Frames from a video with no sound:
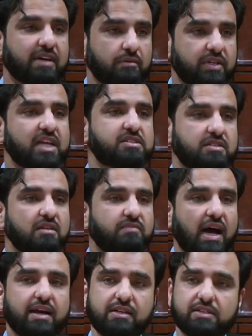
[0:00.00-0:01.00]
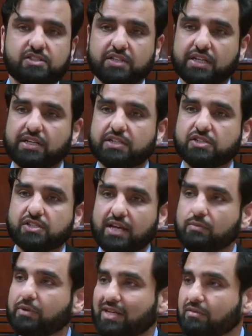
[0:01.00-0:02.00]
foundational violence is
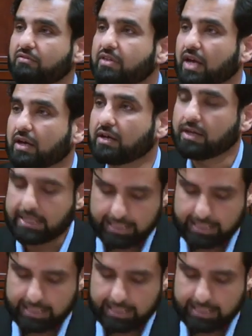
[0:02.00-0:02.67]
a real thing.